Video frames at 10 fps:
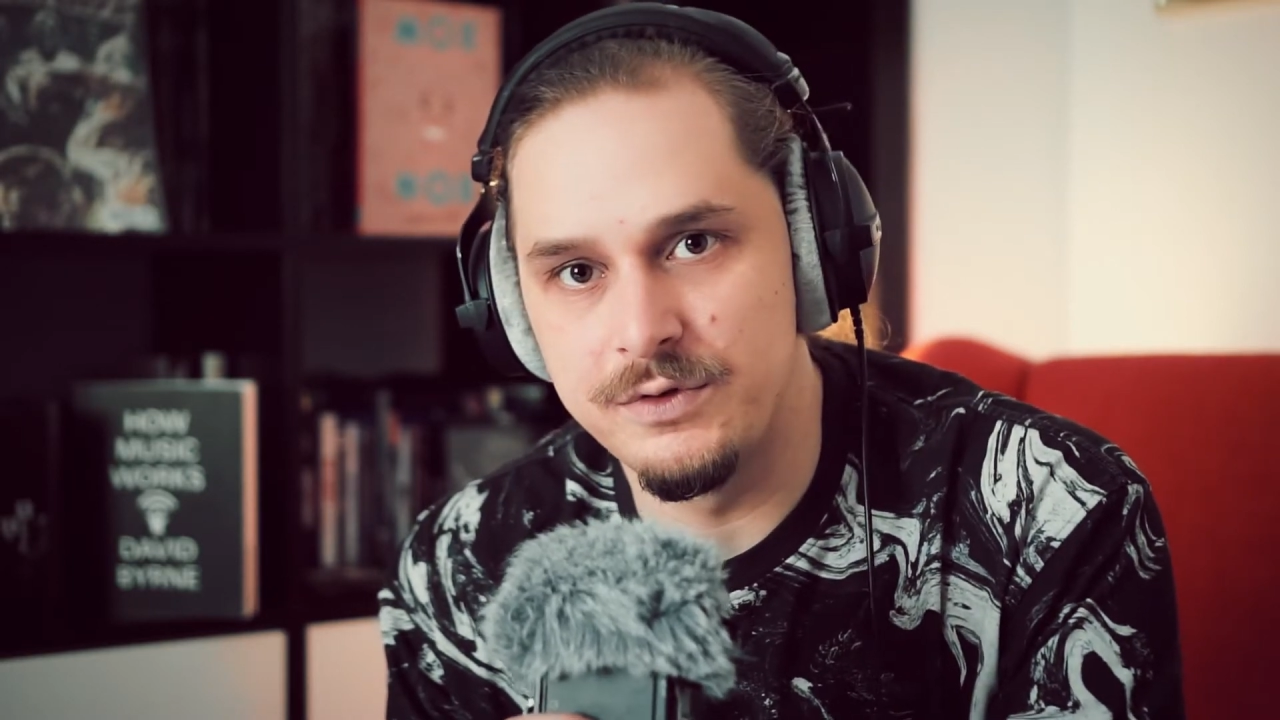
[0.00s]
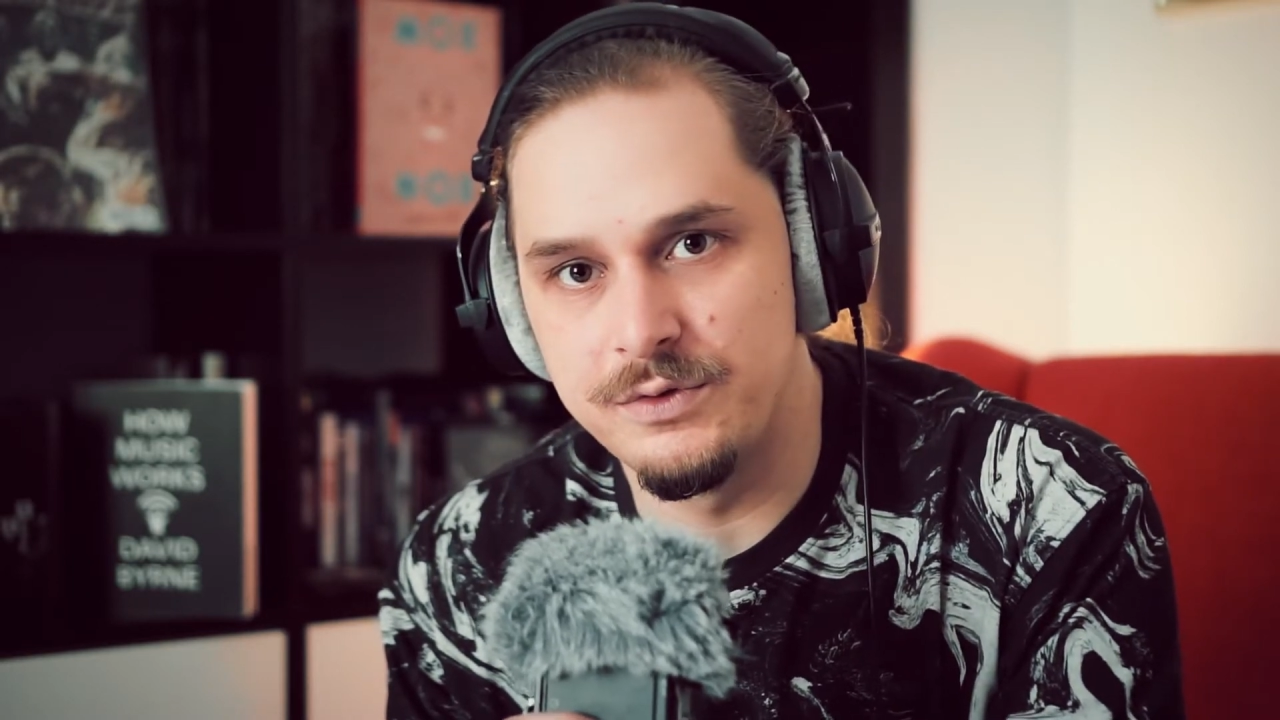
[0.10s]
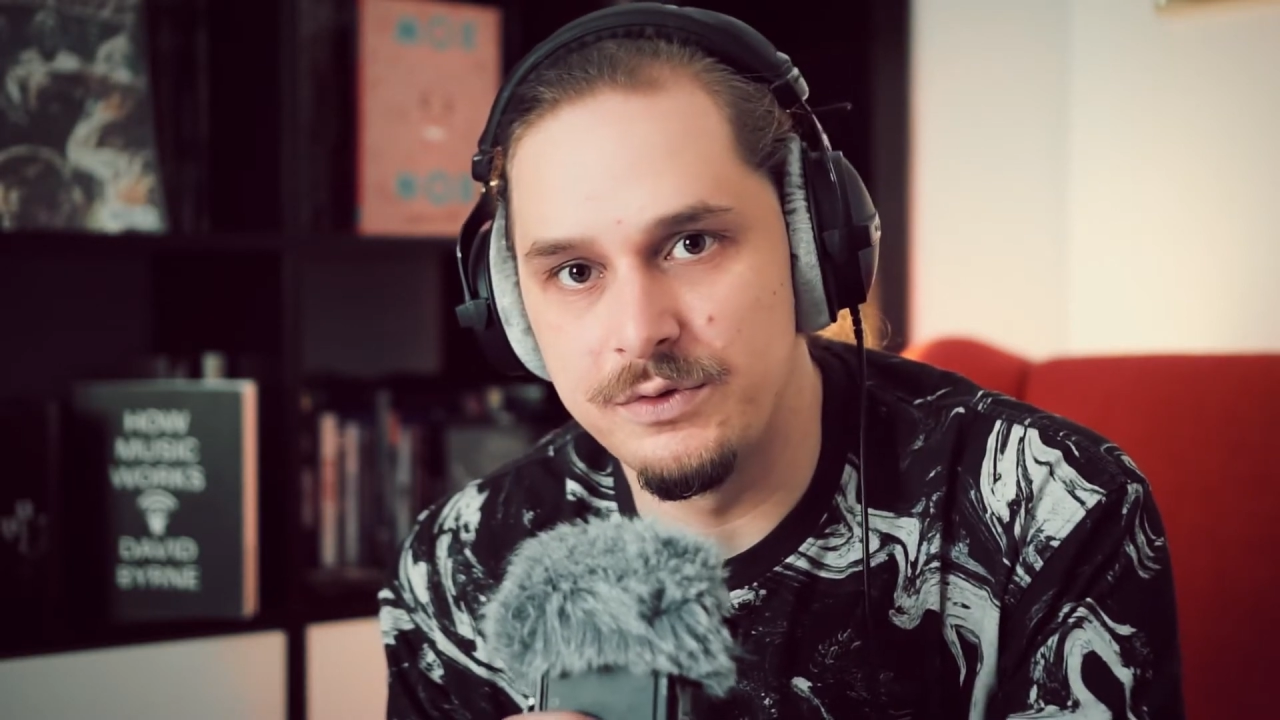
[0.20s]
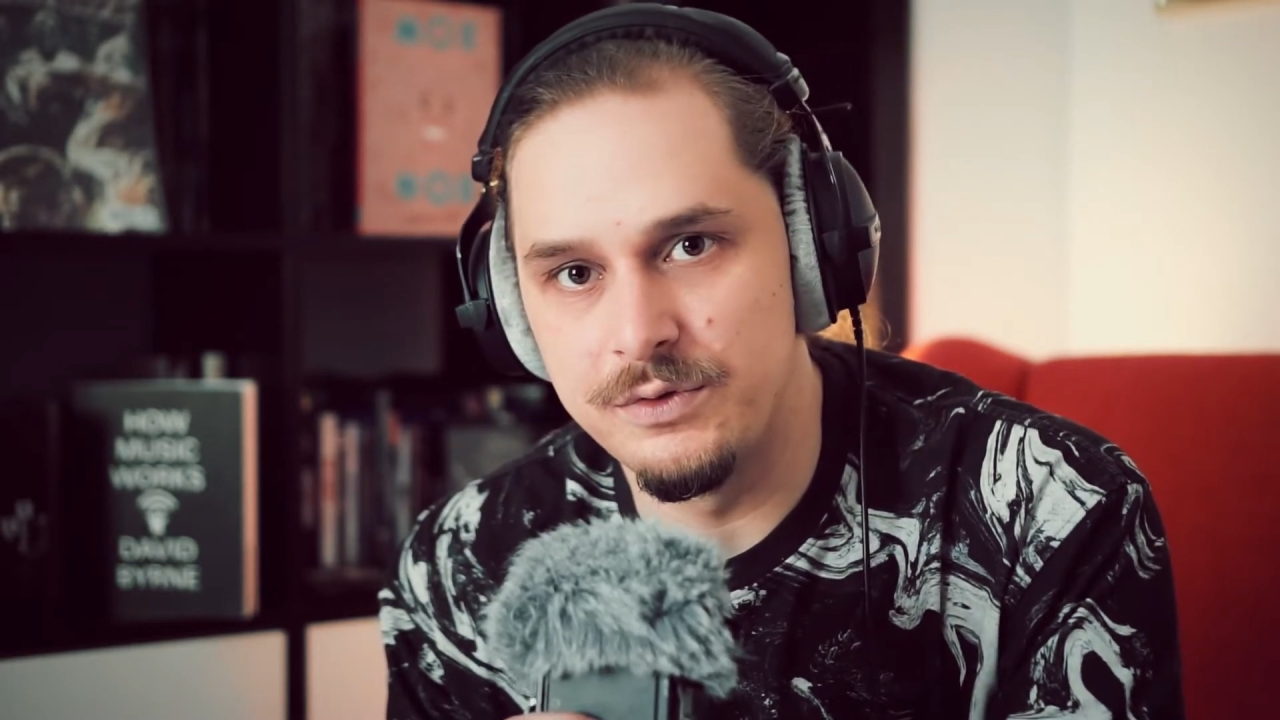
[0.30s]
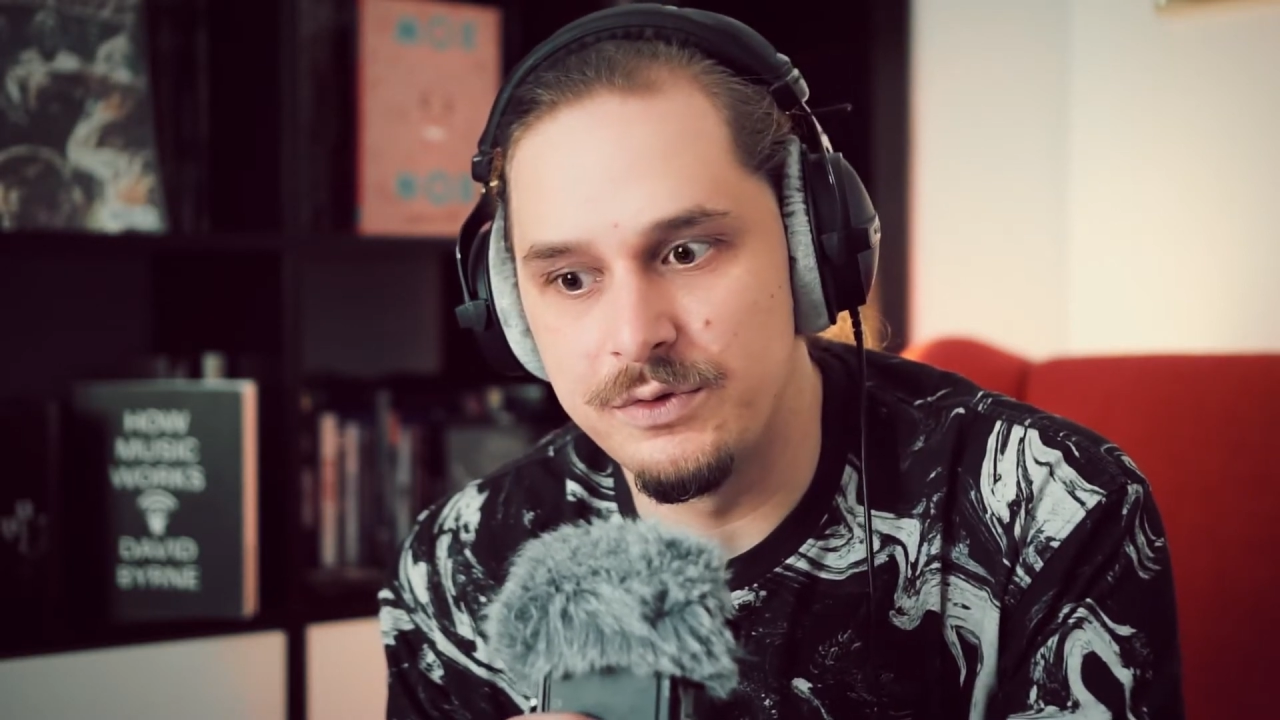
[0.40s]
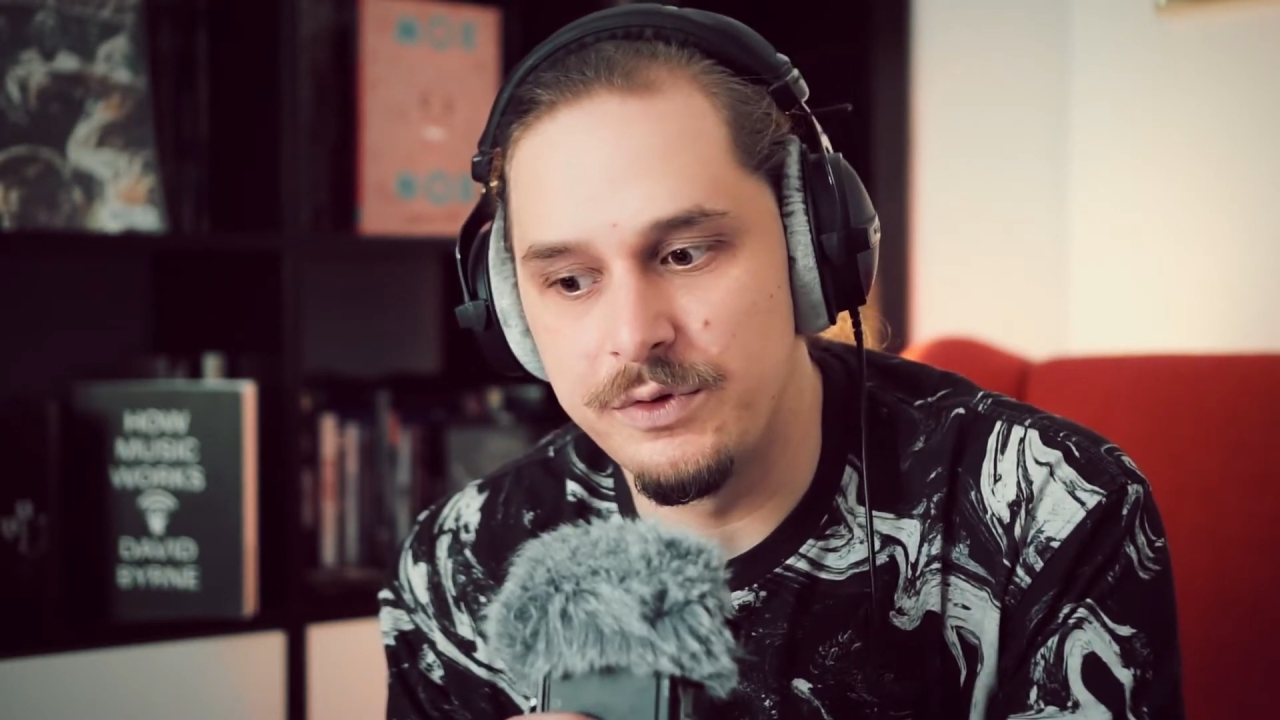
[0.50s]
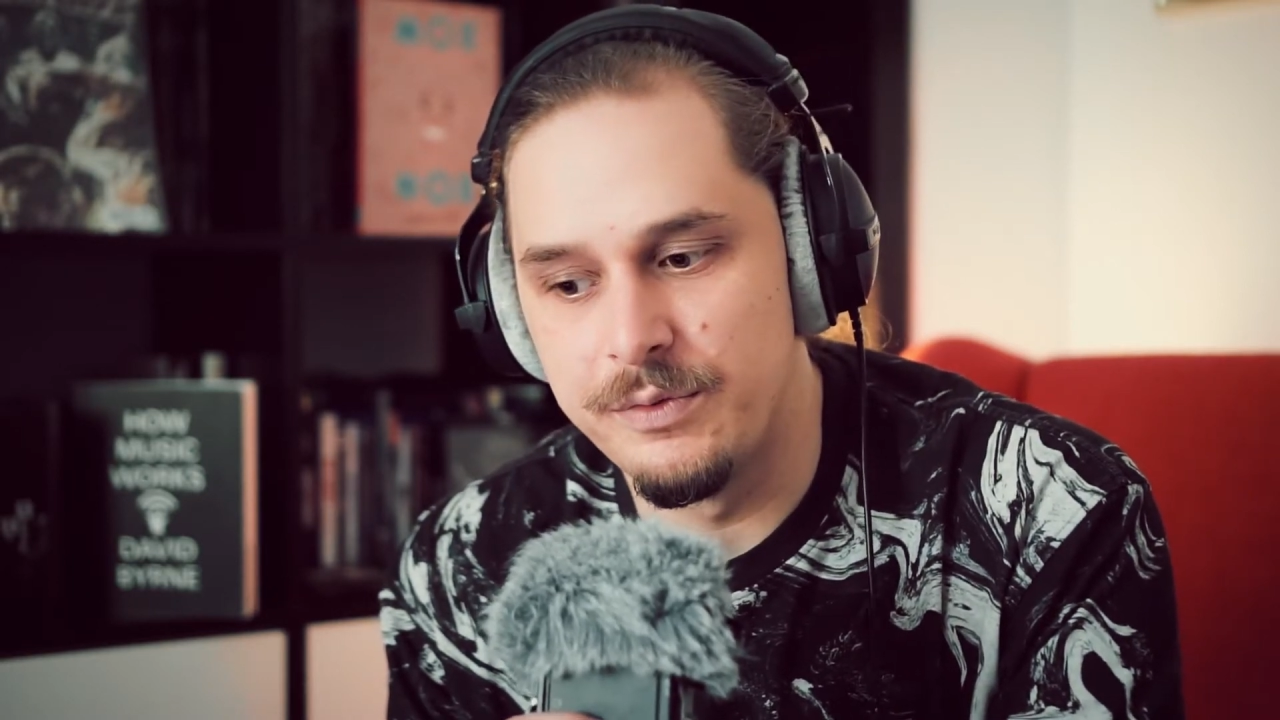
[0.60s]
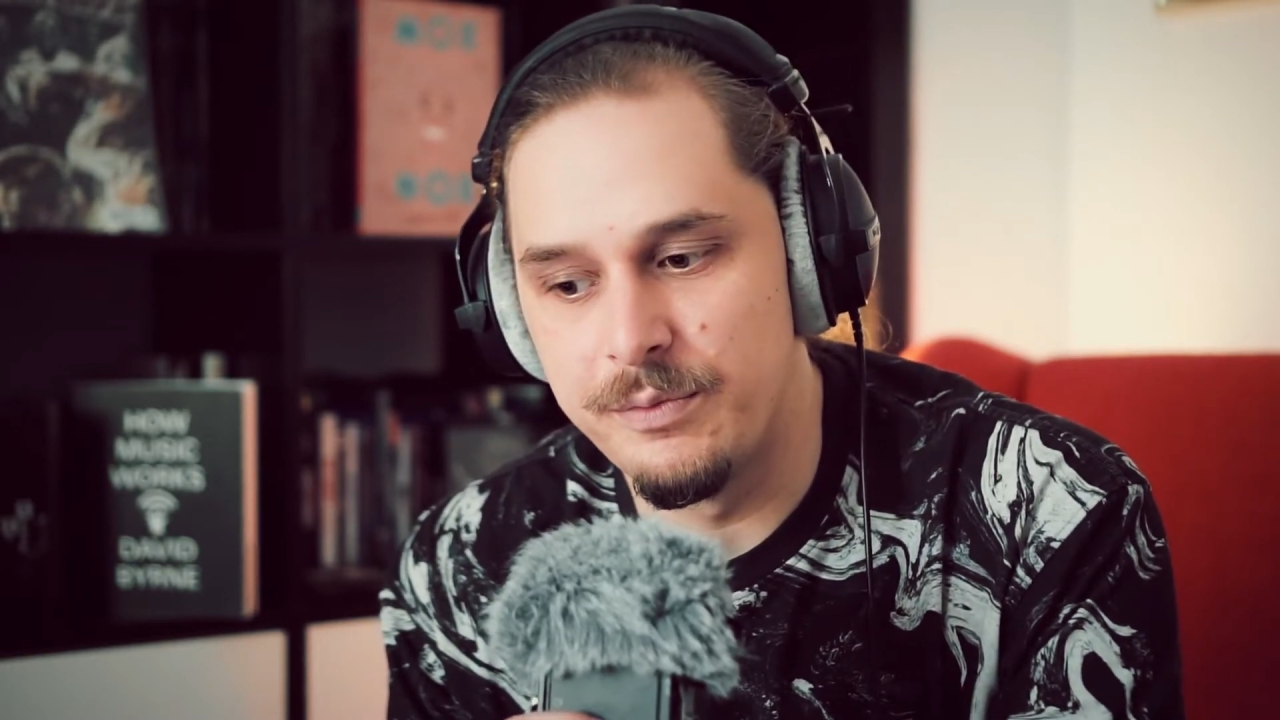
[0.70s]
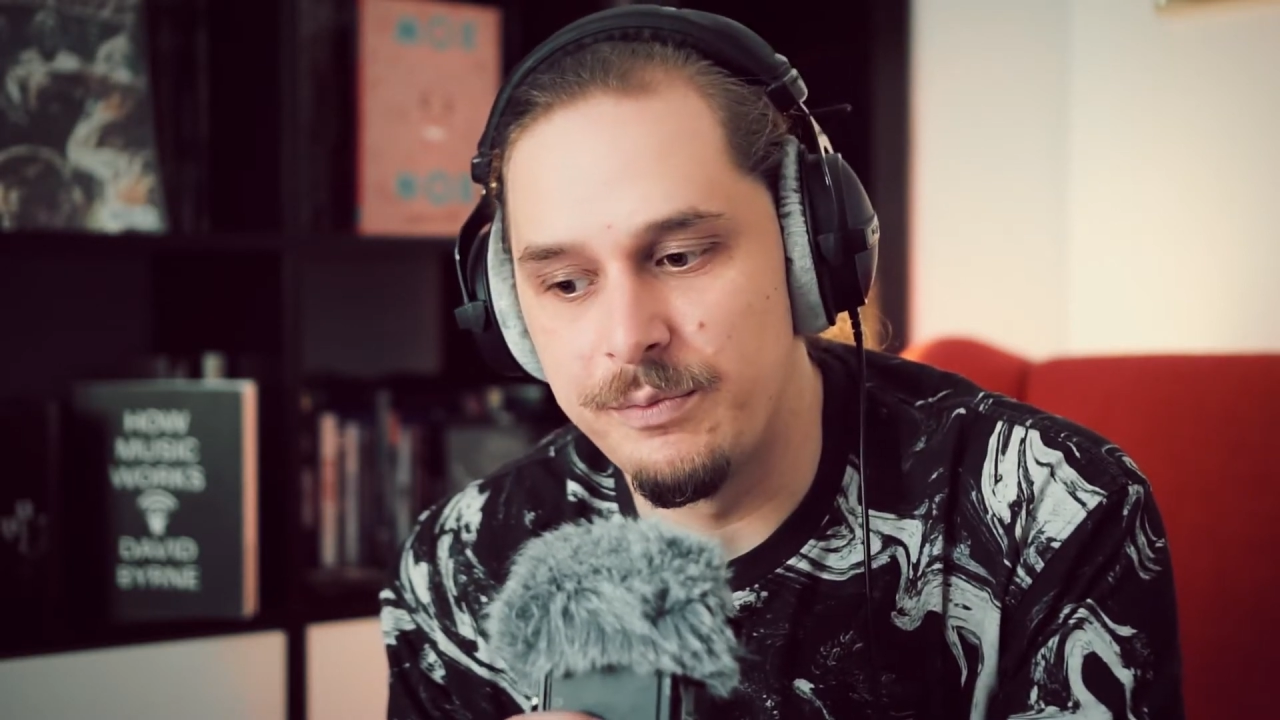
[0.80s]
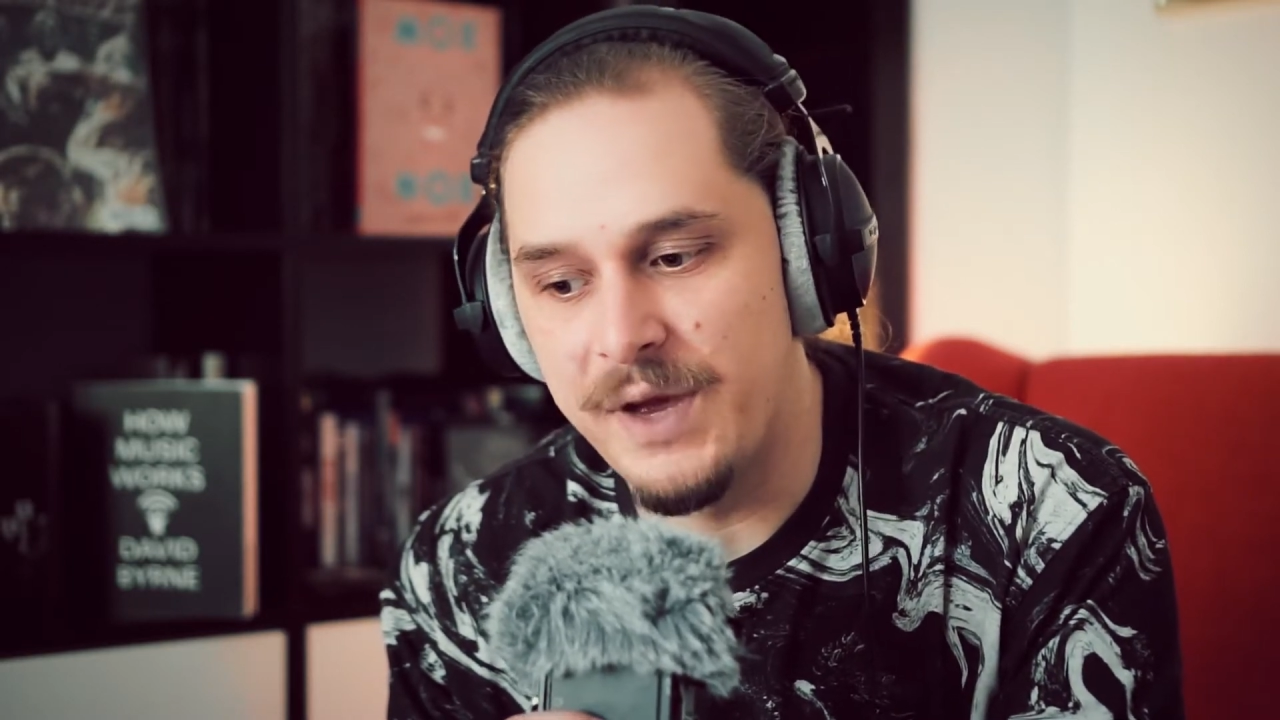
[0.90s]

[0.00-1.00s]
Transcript: to